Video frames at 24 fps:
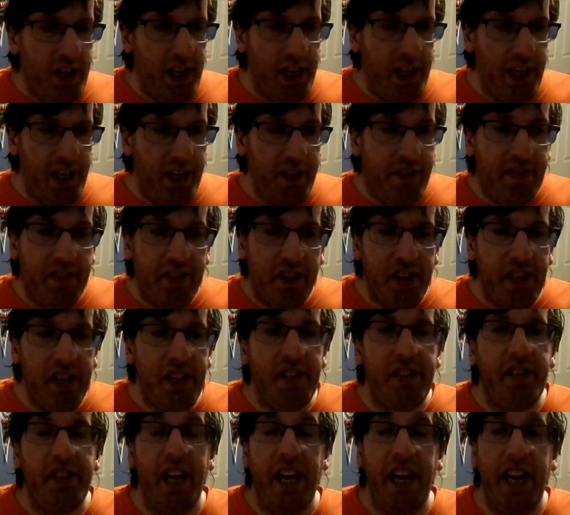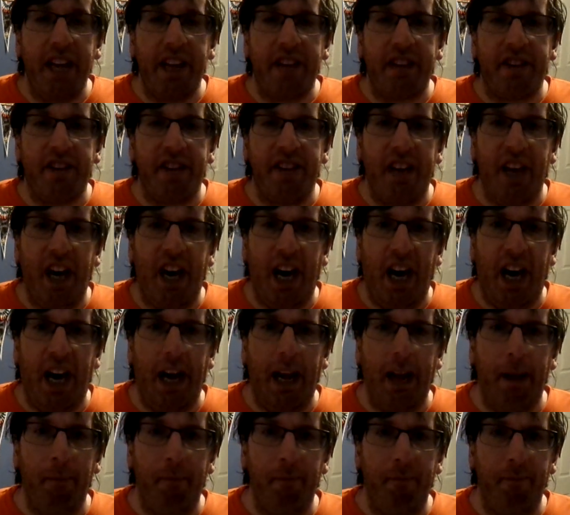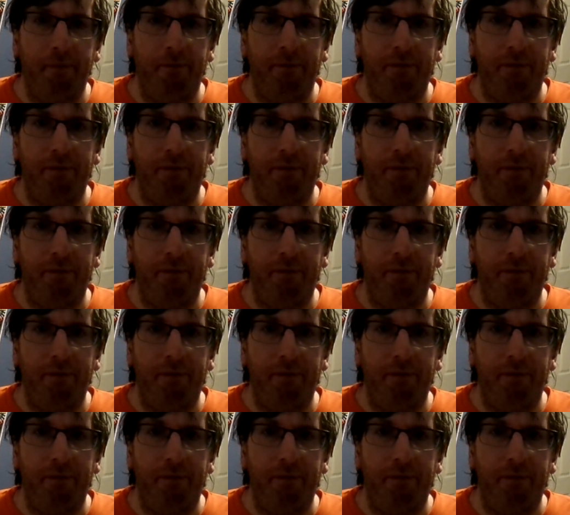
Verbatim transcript: It's gonna take time.